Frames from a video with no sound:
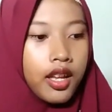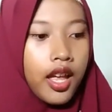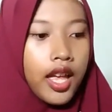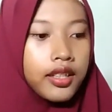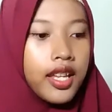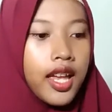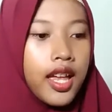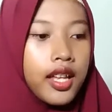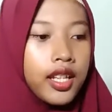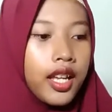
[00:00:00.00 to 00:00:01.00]
And
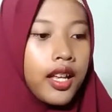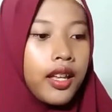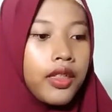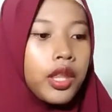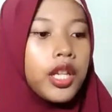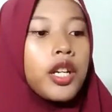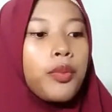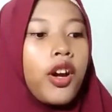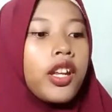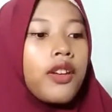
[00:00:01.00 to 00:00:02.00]
then the third
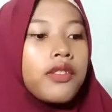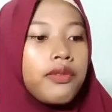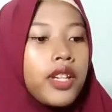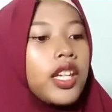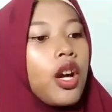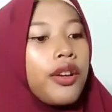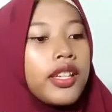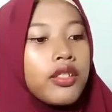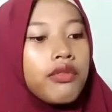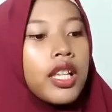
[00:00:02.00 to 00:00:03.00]
point of the video
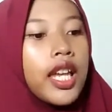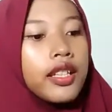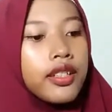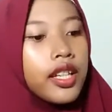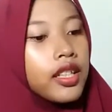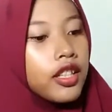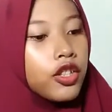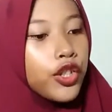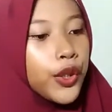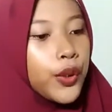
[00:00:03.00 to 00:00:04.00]
is related
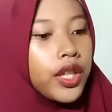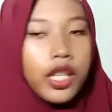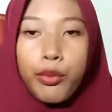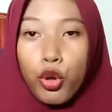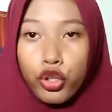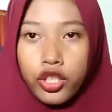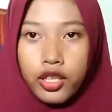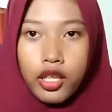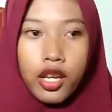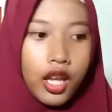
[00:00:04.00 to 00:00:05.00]
to the
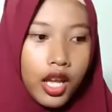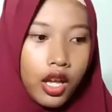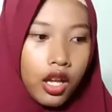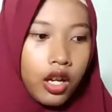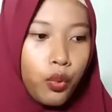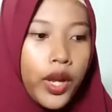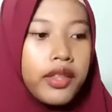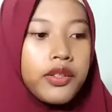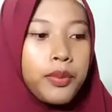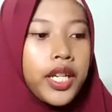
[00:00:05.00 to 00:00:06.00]
emotion. When
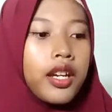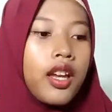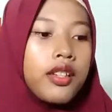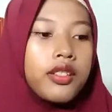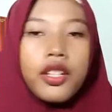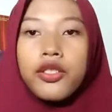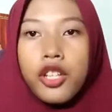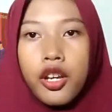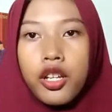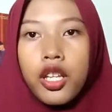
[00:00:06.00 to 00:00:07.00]
the speakers
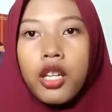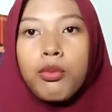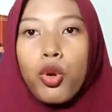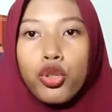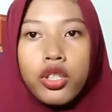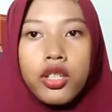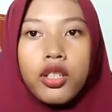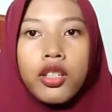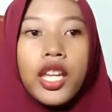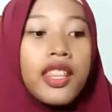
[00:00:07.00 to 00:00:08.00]
turn
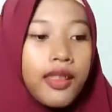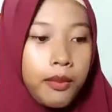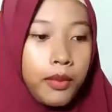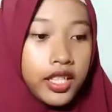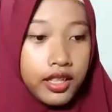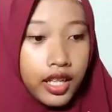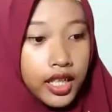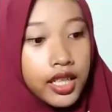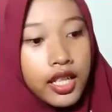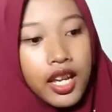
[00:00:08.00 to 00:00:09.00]
emotional in the
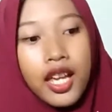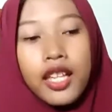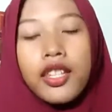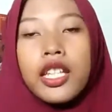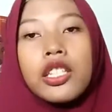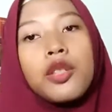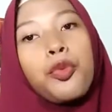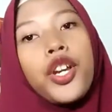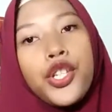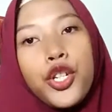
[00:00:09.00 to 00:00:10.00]
meeting, the
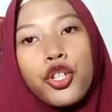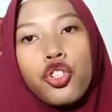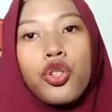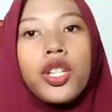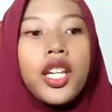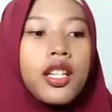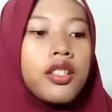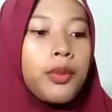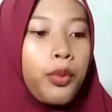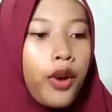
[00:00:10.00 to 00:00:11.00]
interpreter should
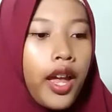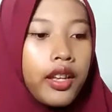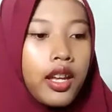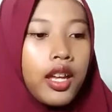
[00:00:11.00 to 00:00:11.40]
interpret